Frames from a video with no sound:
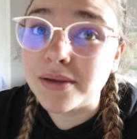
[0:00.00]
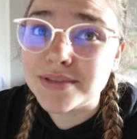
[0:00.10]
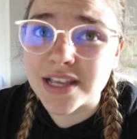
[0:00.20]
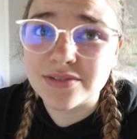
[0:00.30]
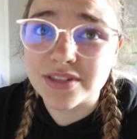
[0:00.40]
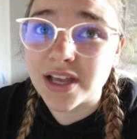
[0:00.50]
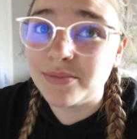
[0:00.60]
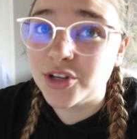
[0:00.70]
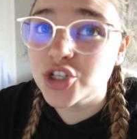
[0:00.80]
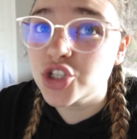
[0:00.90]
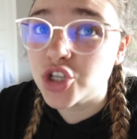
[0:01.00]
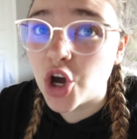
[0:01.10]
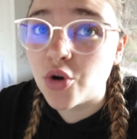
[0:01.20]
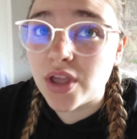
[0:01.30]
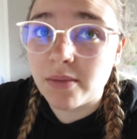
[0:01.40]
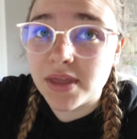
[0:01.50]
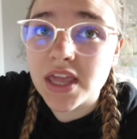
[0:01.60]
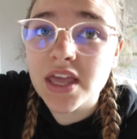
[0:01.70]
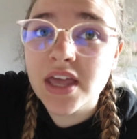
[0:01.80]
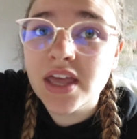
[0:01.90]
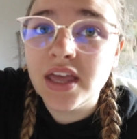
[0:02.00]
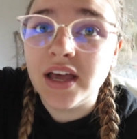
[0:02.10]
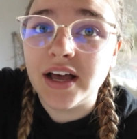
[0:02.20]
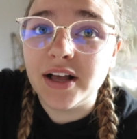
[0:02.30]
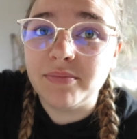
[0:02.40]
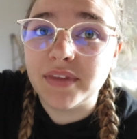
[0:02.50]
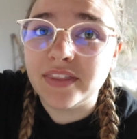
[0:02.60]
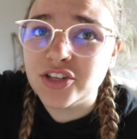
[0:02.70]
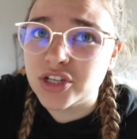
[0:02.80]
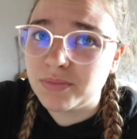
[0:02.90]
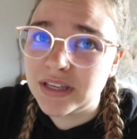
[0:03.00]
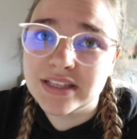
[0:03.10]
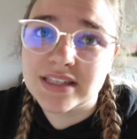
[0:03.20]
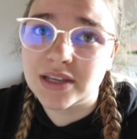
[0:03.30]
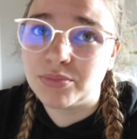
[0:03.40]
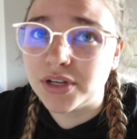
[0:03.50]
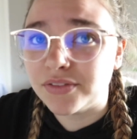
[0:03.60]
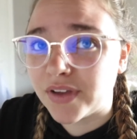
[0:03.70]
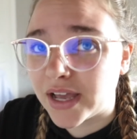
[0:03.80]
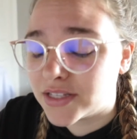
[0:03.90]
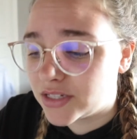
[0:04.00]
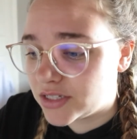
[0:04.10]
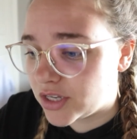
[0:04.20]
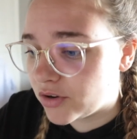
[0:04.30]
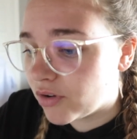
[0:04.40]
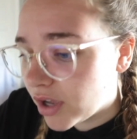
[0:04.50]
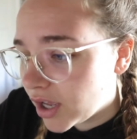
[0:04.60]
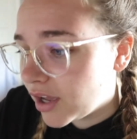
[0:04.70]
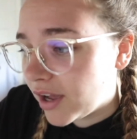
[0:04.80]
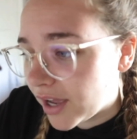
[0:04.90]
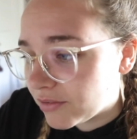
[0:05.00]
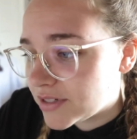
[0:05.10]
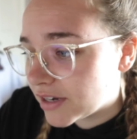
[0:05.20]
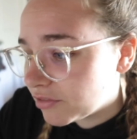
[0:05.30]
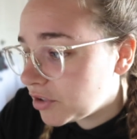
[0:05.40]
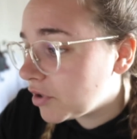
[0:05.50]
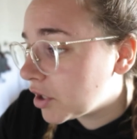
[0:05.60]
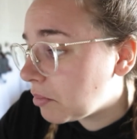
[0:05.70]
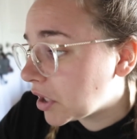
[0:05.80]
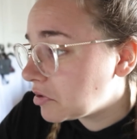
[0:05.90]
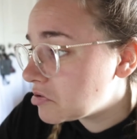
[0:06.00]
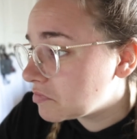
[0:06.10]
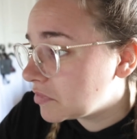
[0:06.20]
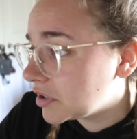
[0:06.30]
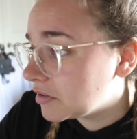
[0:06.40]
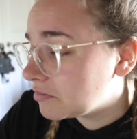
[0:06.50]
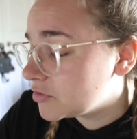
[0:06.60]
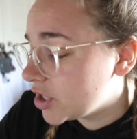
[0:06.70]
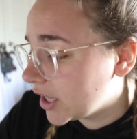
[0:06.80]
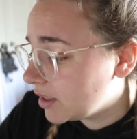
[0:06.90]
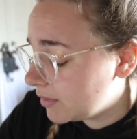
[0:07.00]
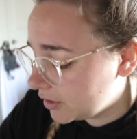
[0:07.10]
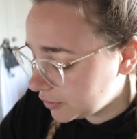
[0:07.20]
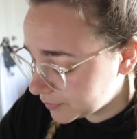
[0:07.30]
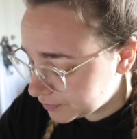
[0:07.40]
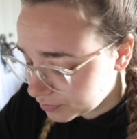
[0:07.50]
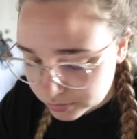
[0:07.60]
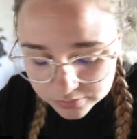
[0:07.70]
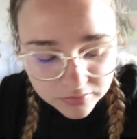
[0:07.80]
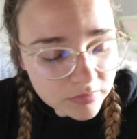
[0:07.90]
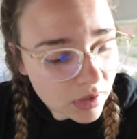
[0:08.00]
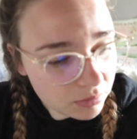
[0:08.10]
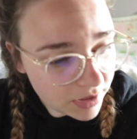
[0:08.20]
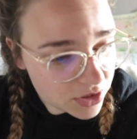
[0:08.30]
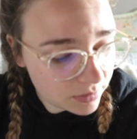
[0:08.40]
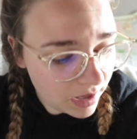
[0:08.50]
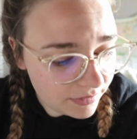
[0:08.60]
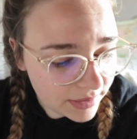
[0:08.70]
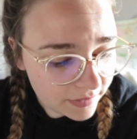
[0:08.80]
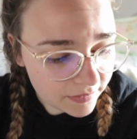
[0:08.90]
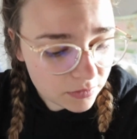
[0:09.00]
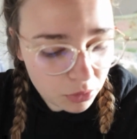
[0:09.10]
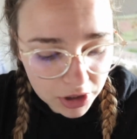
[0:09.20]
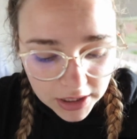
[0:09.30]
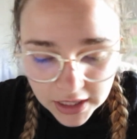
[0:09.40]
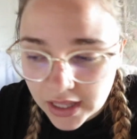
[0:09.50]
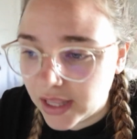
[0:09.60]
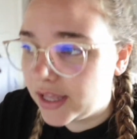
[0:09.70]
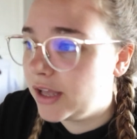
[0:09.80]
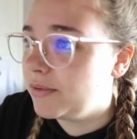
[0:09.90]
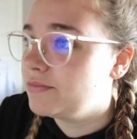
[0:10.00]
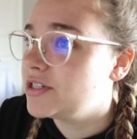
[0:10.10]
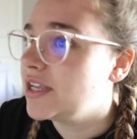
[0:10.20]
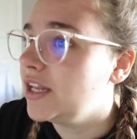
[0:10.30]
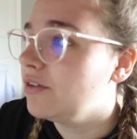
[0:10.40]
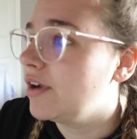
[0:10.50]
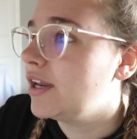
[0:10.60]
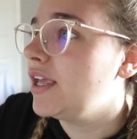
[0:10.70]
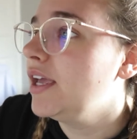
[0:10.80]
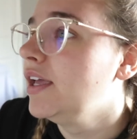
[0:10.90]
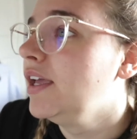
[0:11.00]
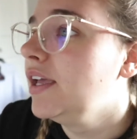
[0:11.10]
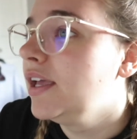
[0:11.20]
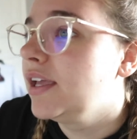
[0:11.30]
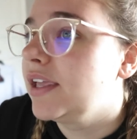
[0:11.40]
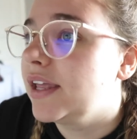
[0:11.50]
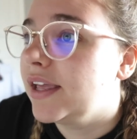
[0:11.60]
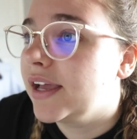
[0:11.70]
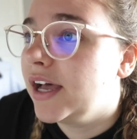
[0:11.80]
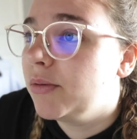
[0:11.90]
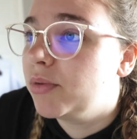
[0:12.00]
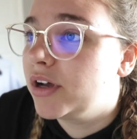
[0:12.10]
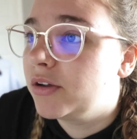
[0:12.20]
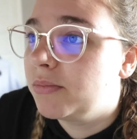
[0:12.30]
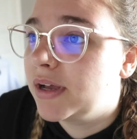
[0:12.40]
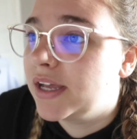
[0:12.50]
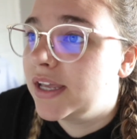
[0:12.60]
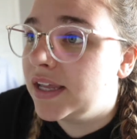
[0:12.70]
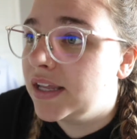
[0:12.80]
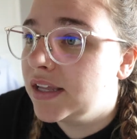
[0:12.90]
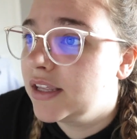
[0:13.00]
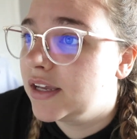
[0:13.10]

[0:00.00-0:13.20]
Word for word: obsessed with them. They're so yummy, and the shipping is like pretty fast, so I would definitely recommend checking them out. Okay, so I'm having that this morning. I'm just getting ready, getting up on my